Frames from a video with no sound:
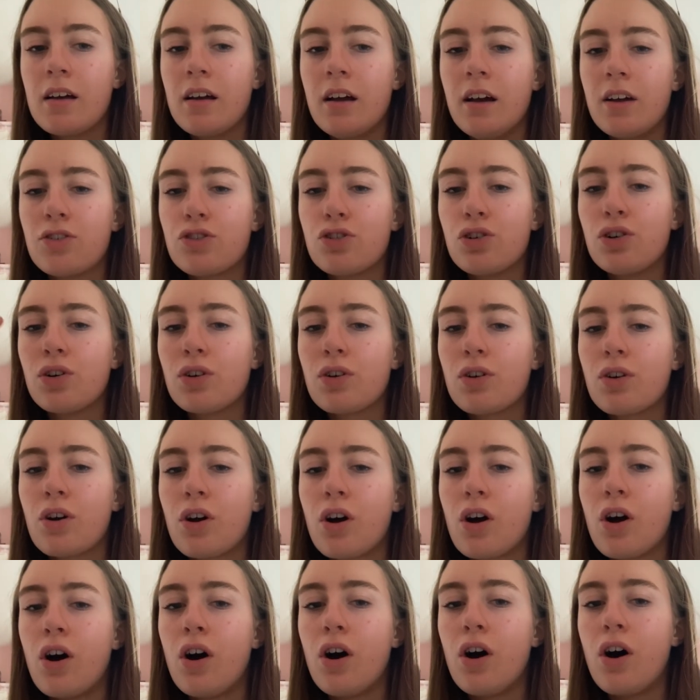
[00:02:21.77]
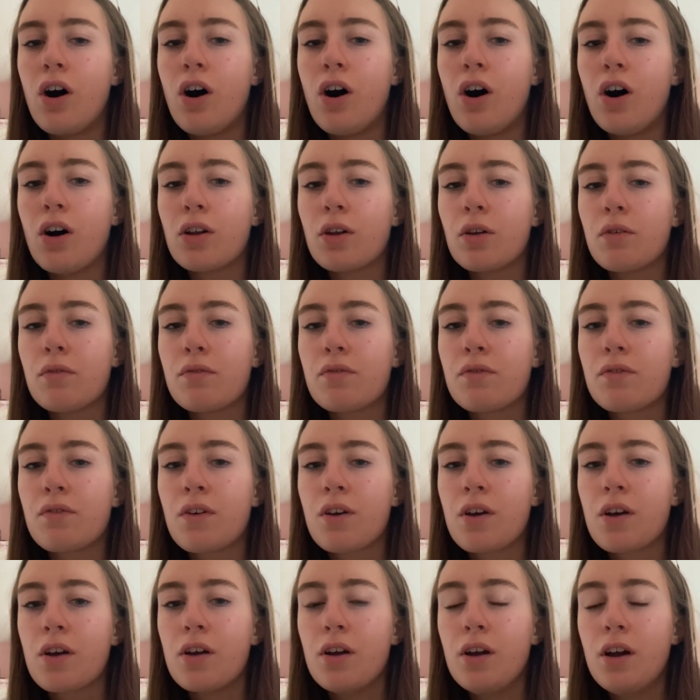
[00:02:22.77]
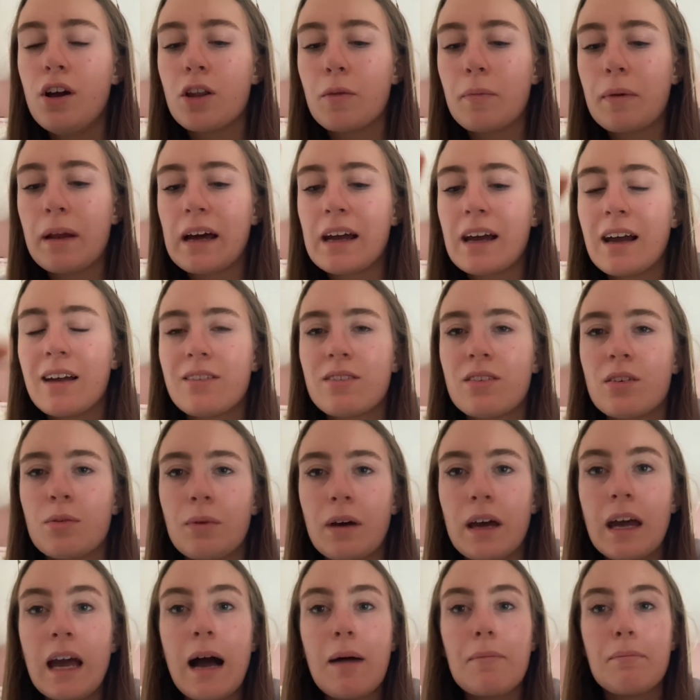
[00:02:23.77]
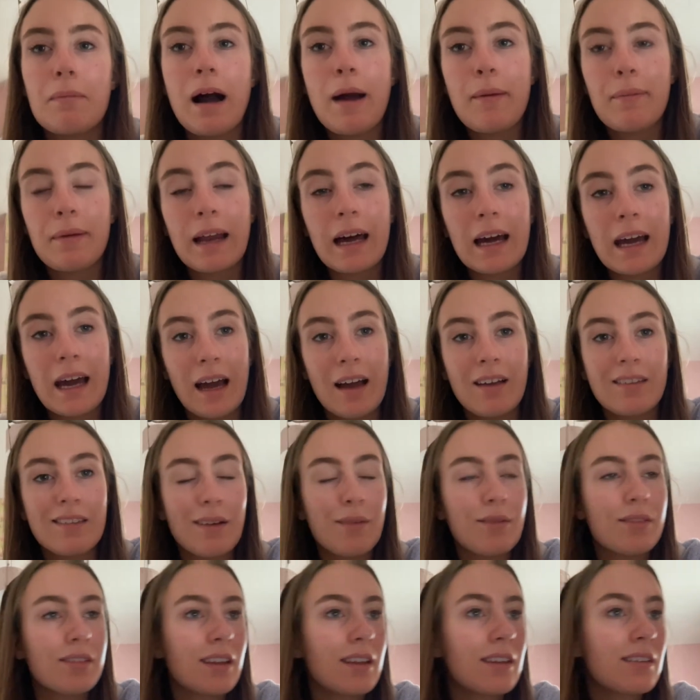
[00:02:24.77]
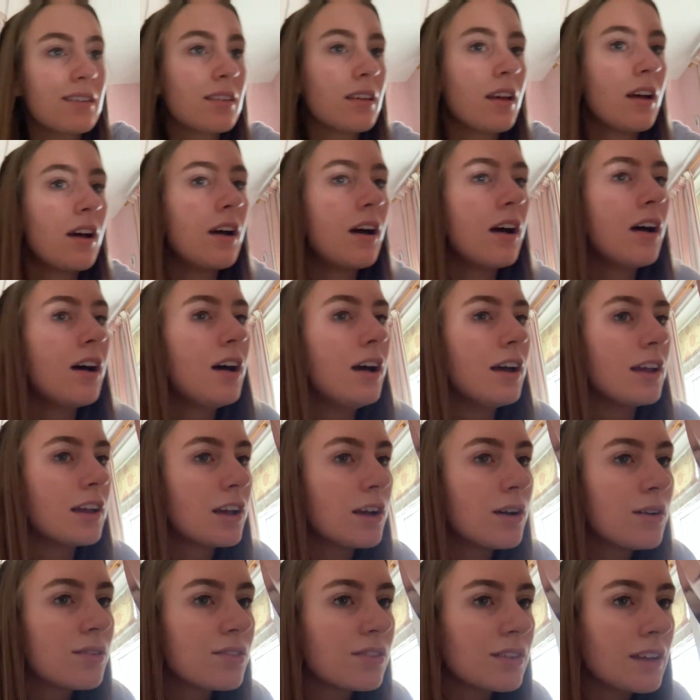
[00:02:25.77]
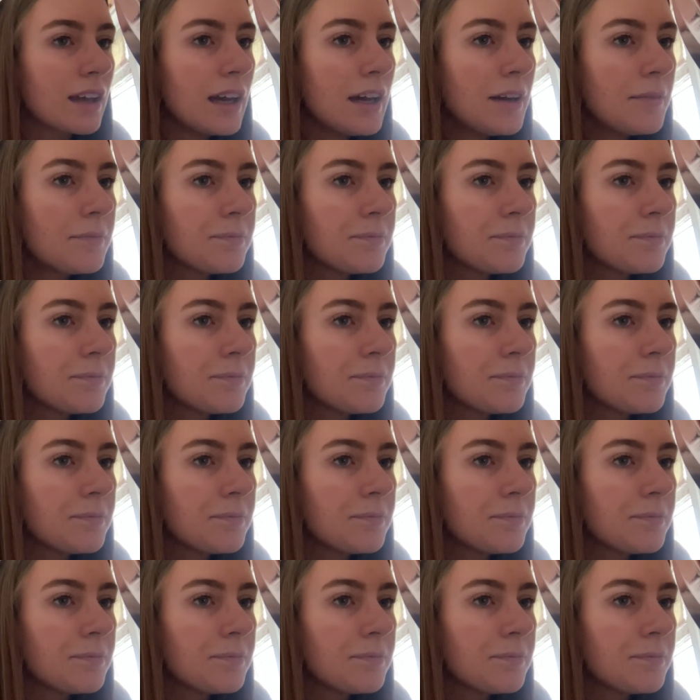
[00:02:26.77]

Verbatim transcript: took all of the blackheads away, and my blackheads ever since they're using it,